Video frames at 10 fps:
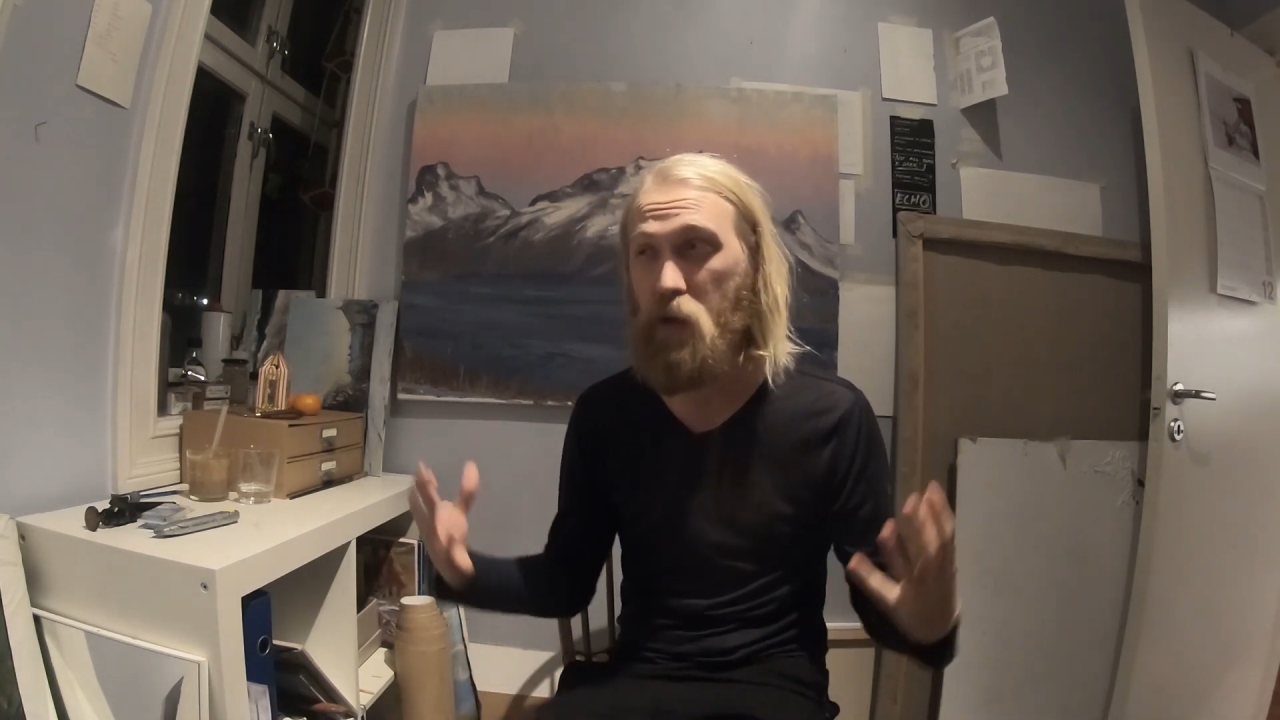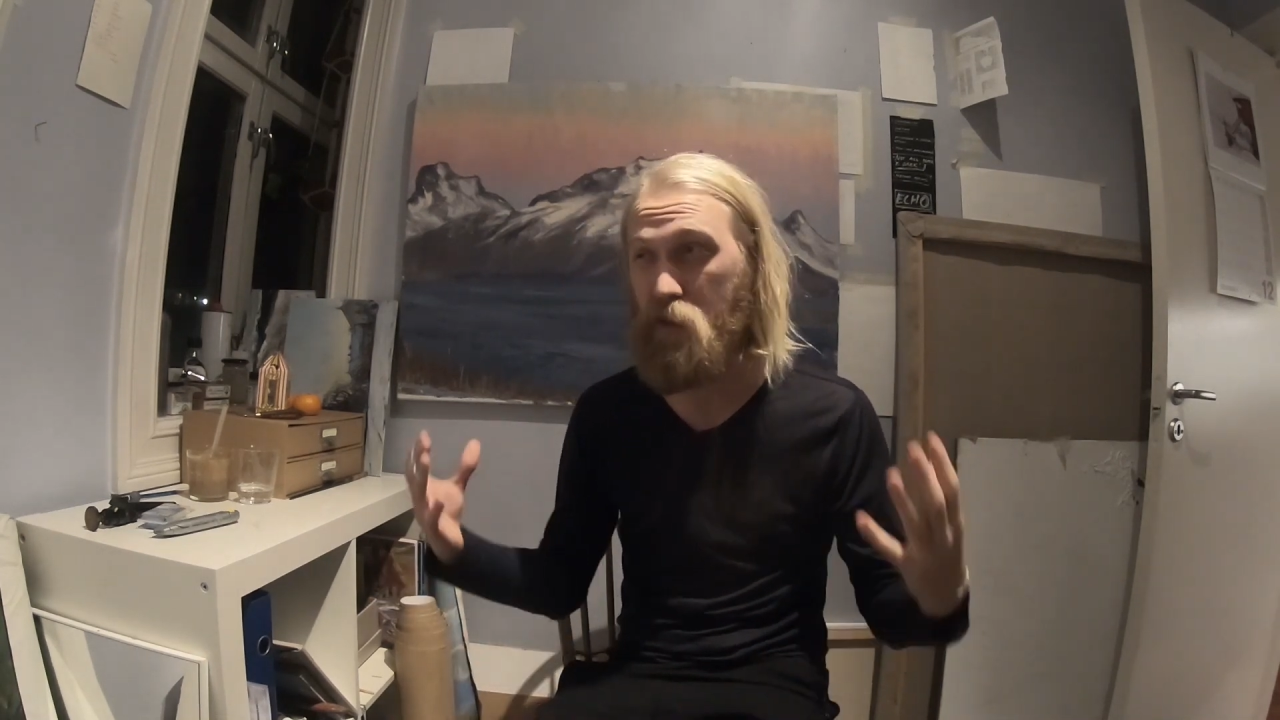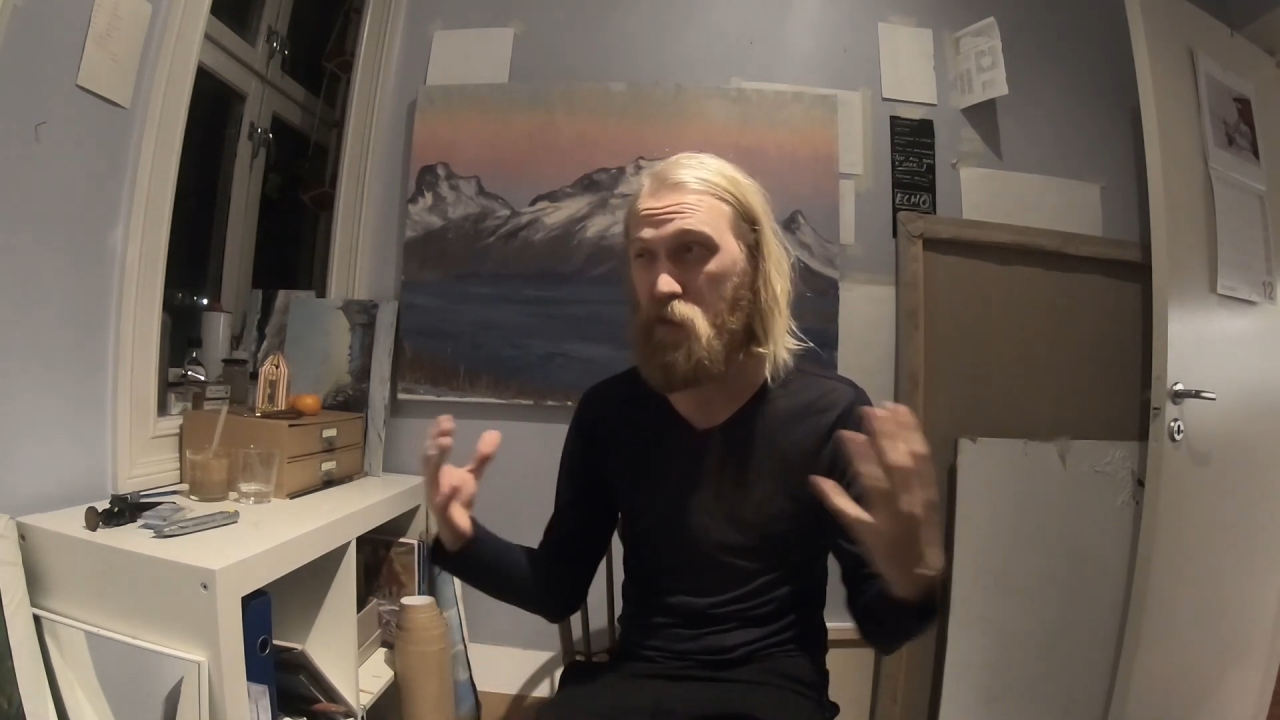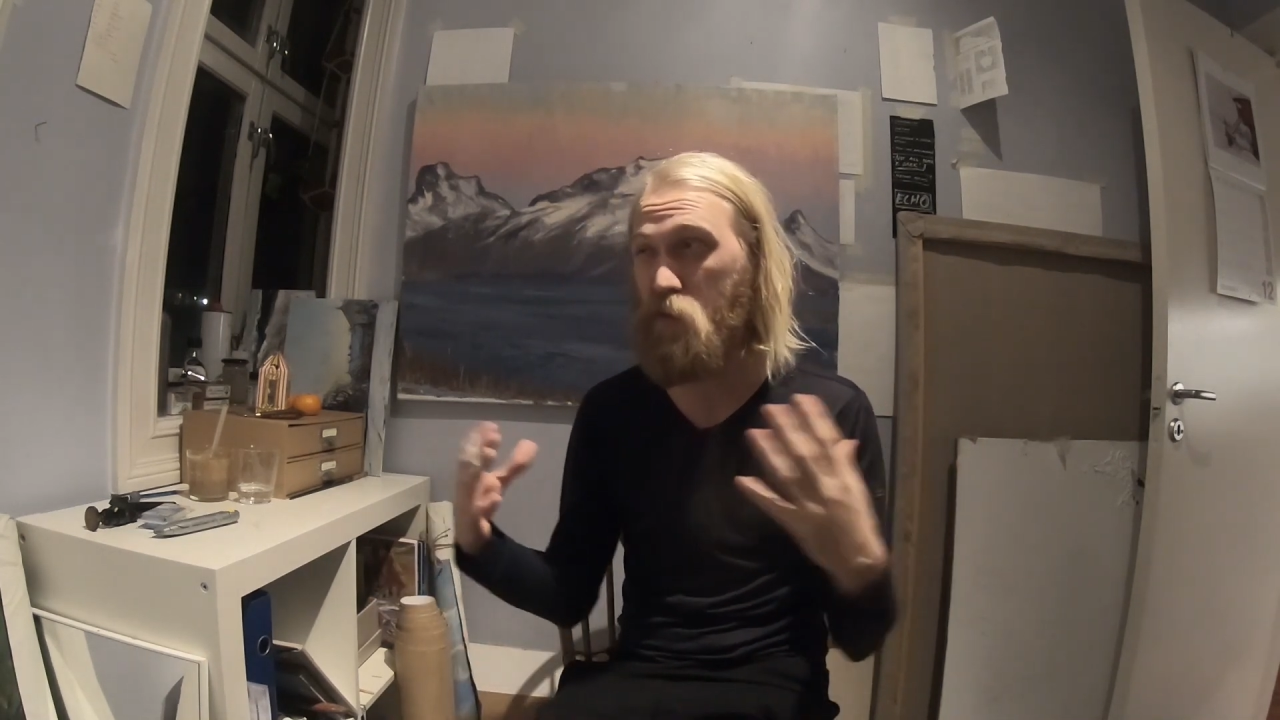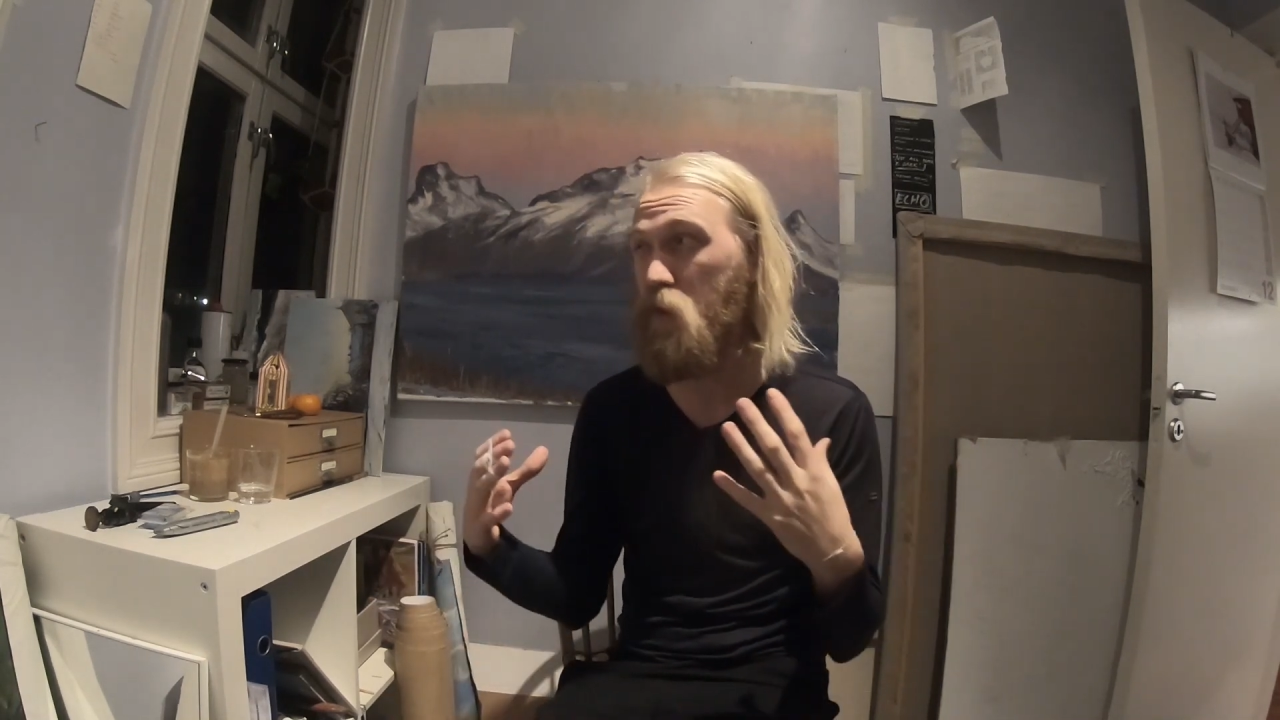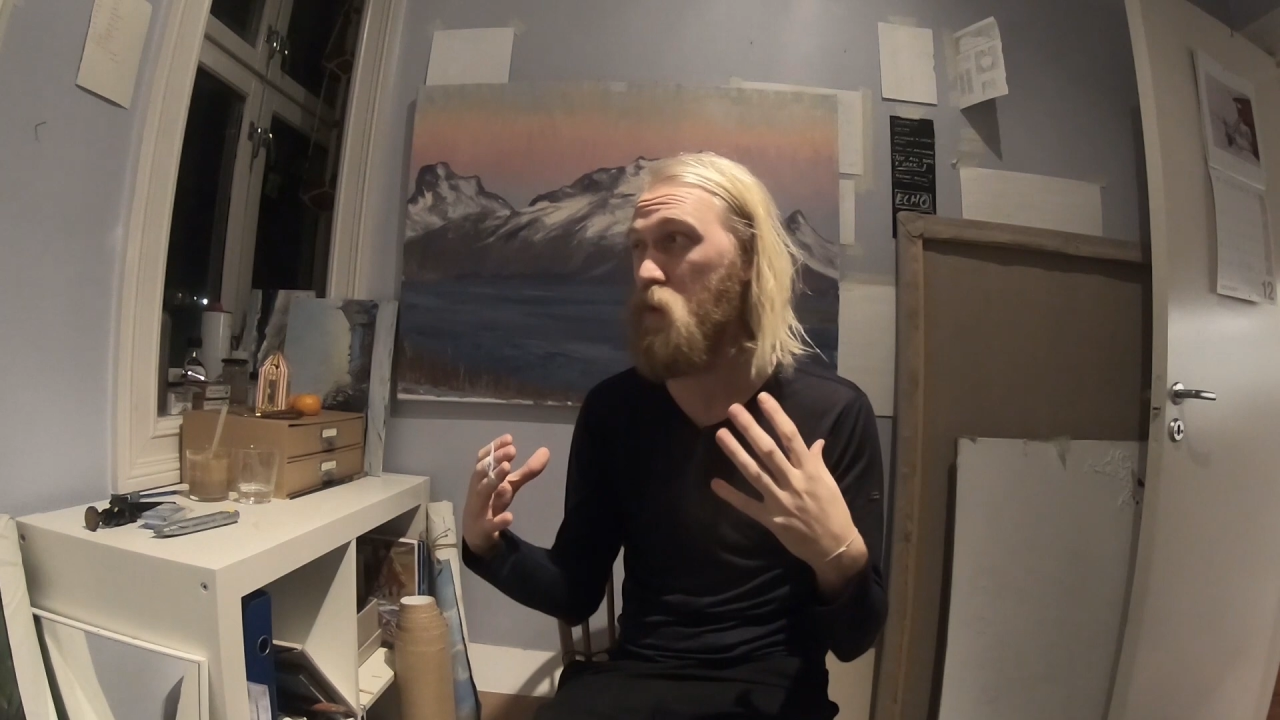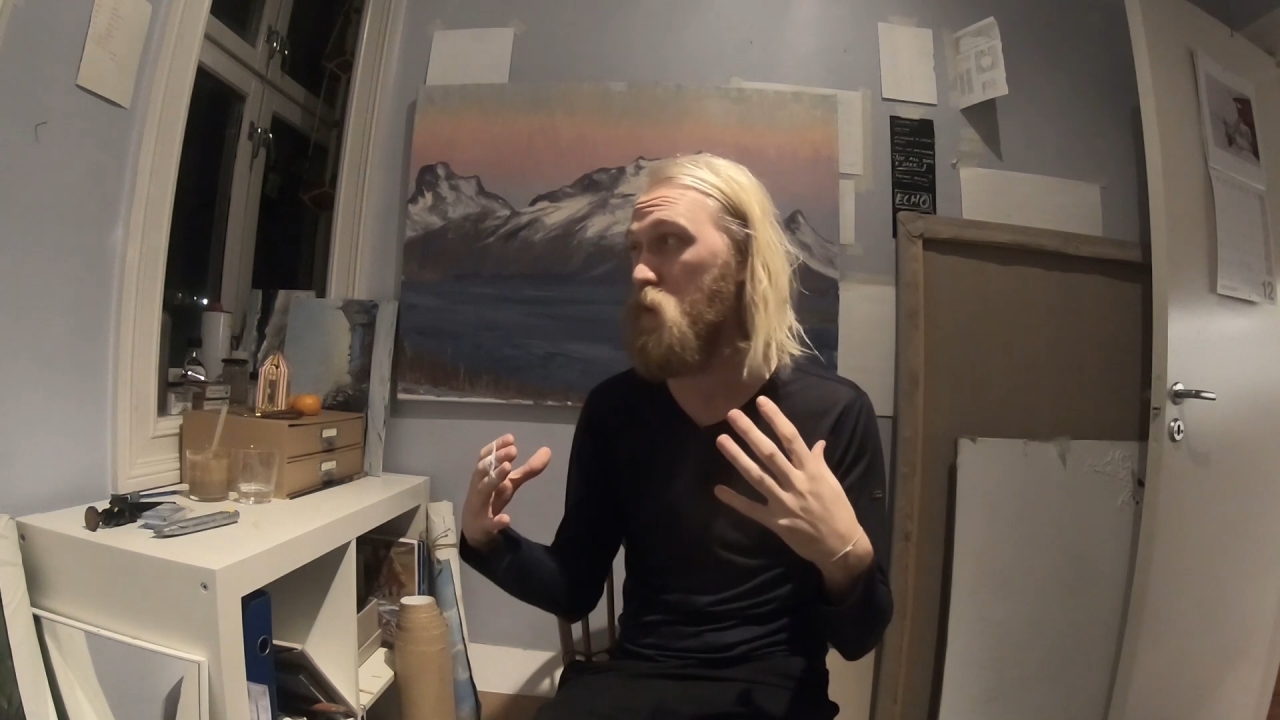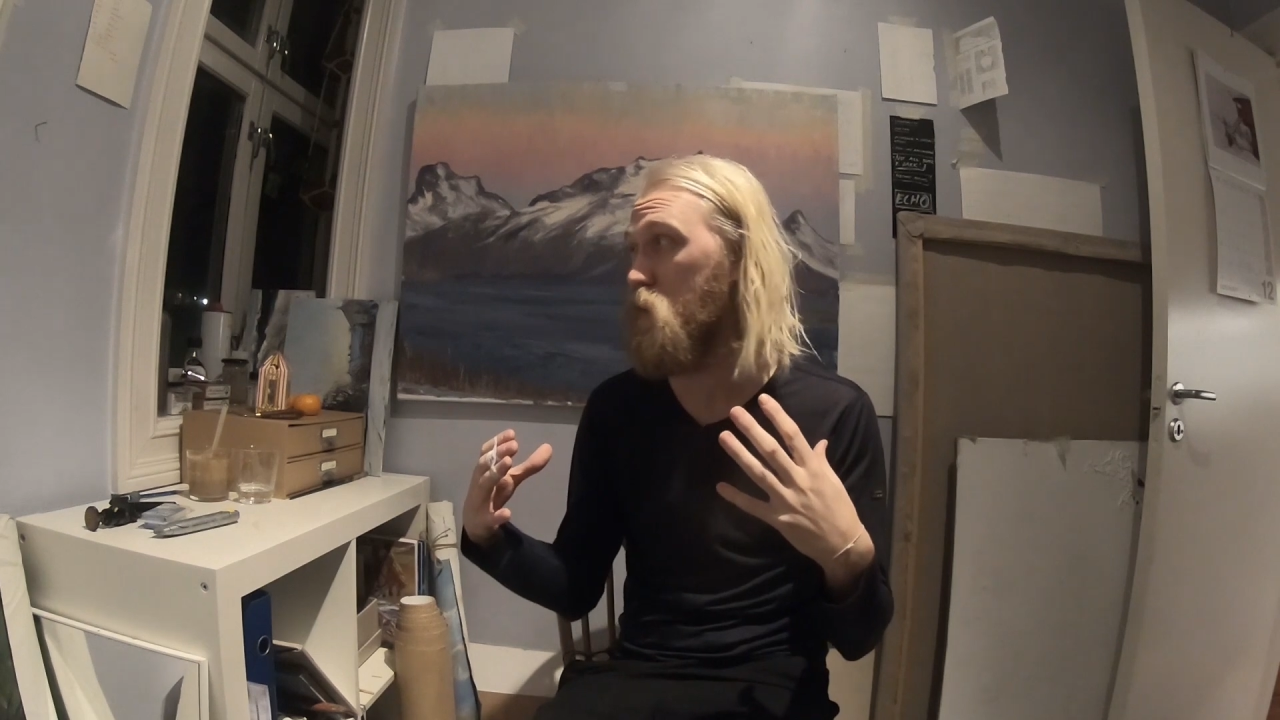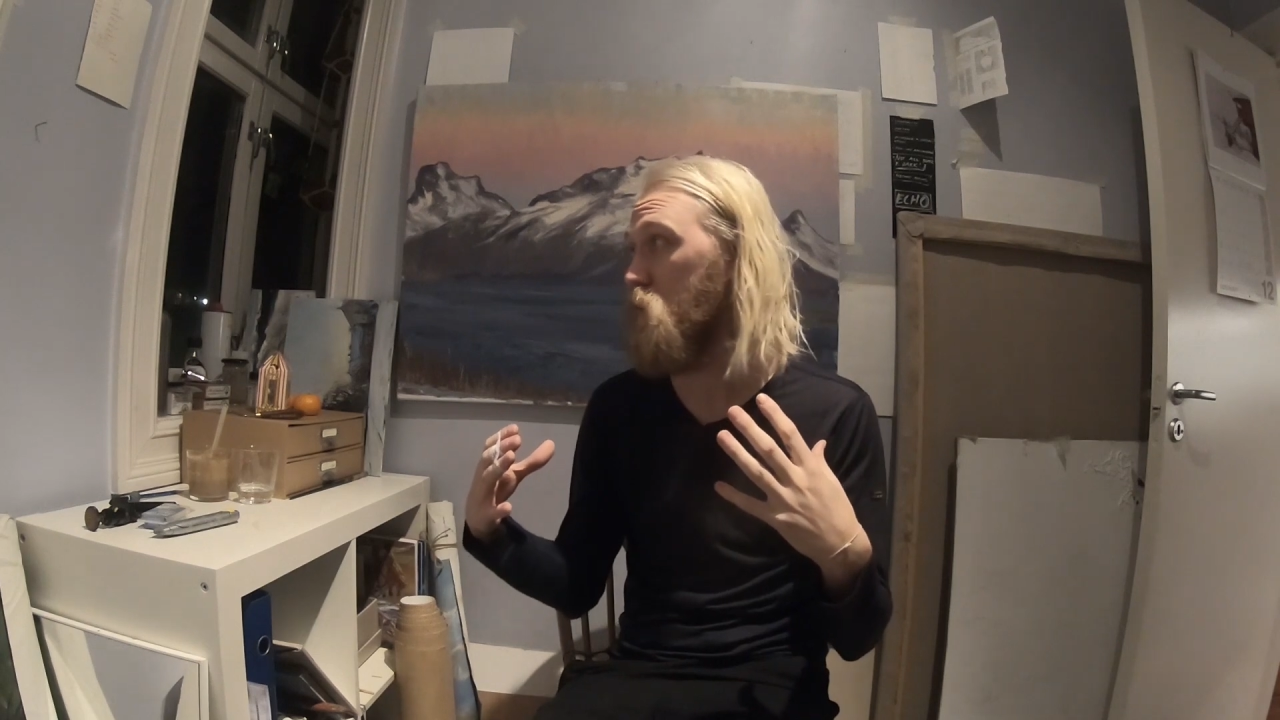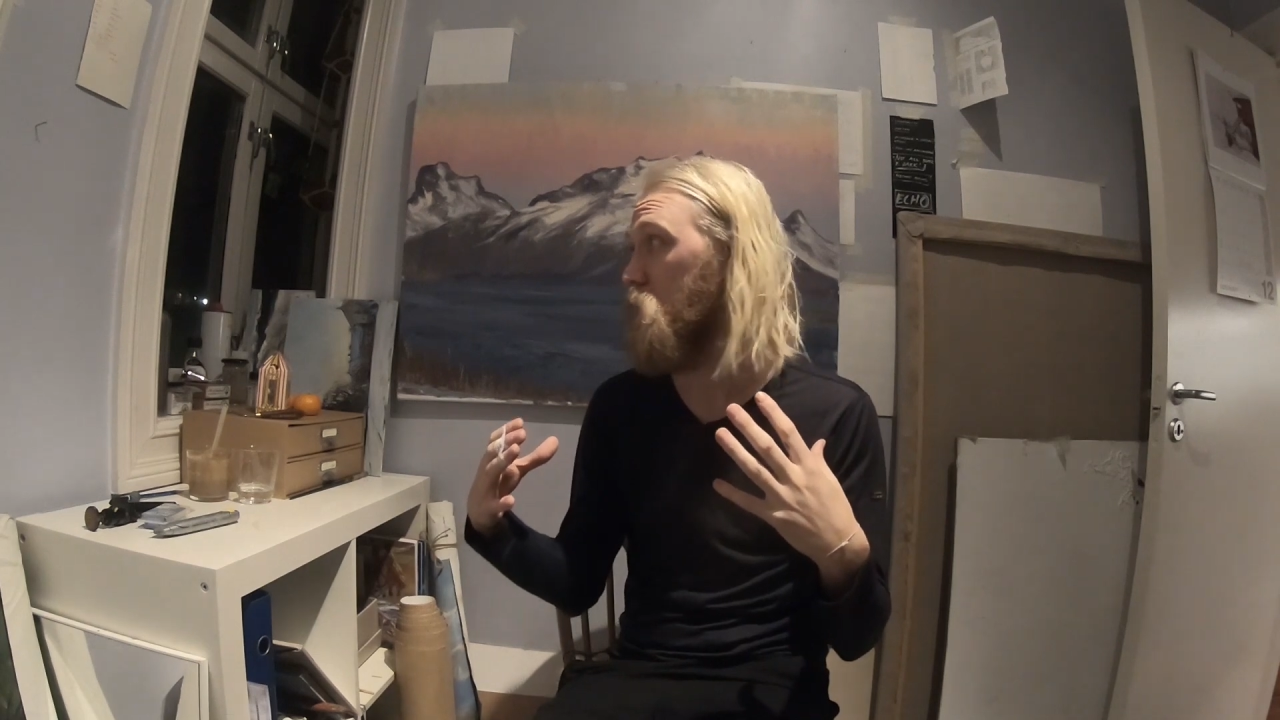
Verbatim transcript: and stress